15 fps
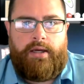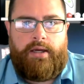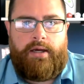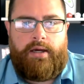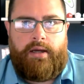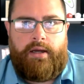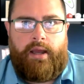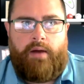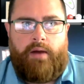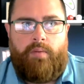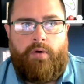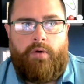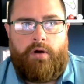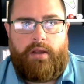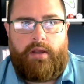at
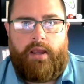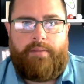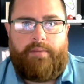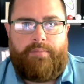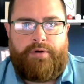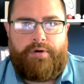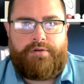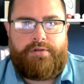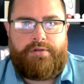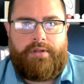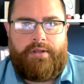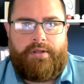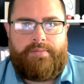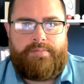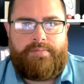work and
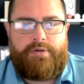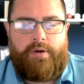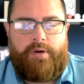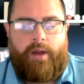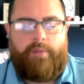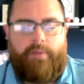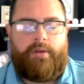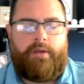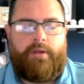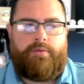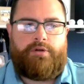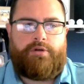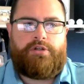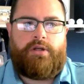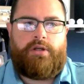personally. So I really
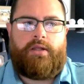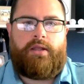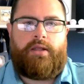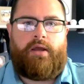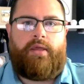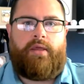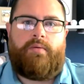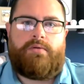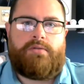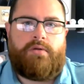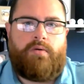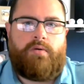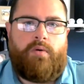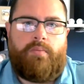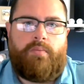appreciated how that was
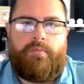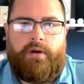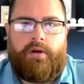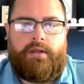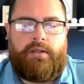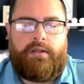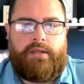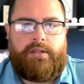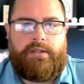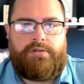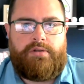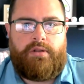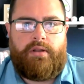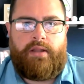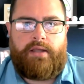incorporated
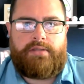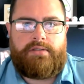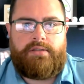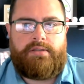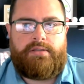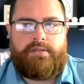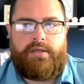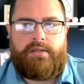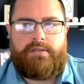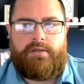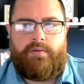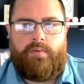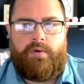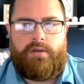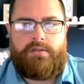into the lessons, as
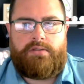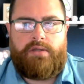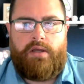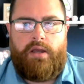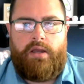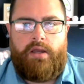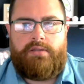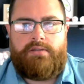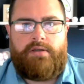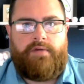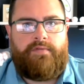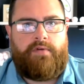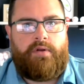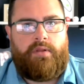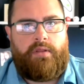it was
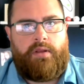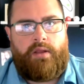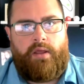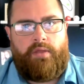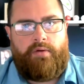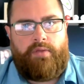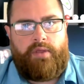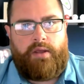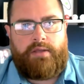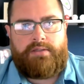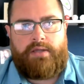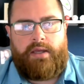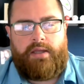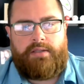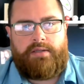different than other
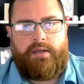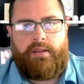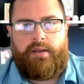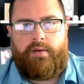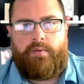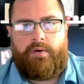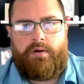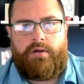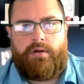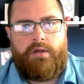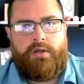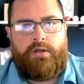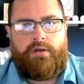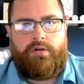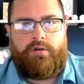things I had done that were,
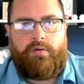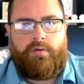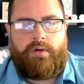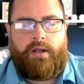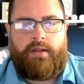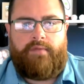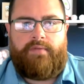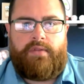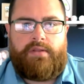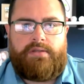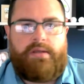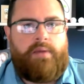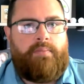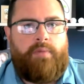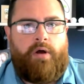you know, kind of in the
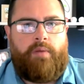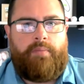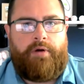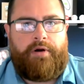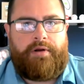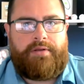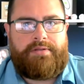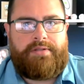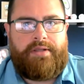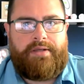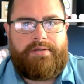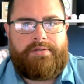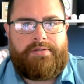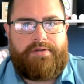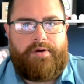same ballpark as
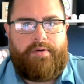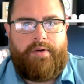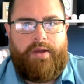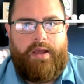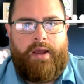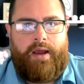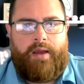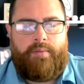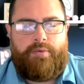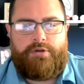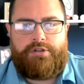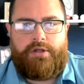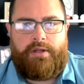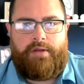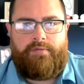this. So I
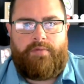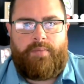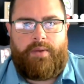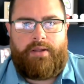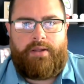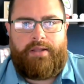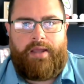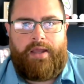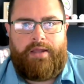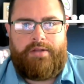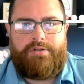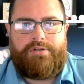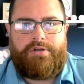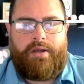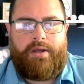appreciate everybody at
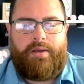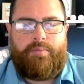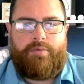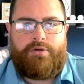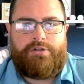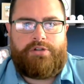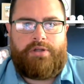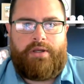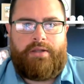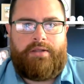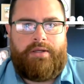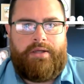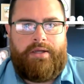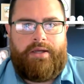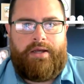Edge. I appreciate
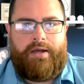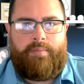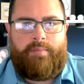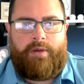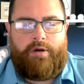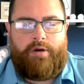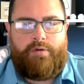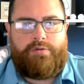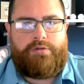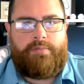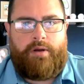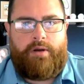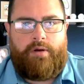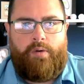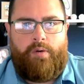my coach and
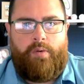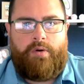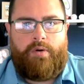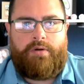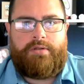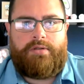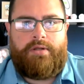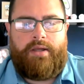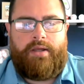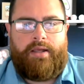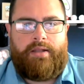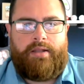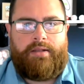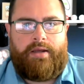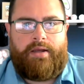my cohort,
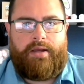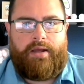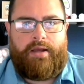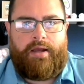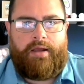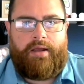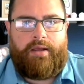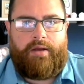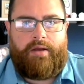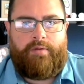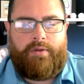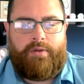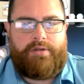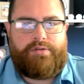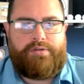and I
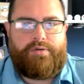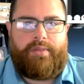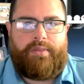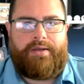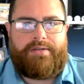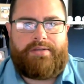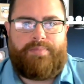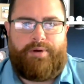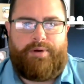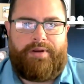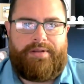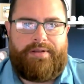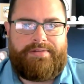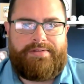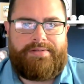really enjoyed the
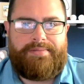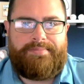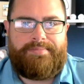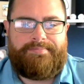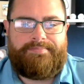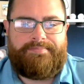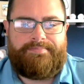experience.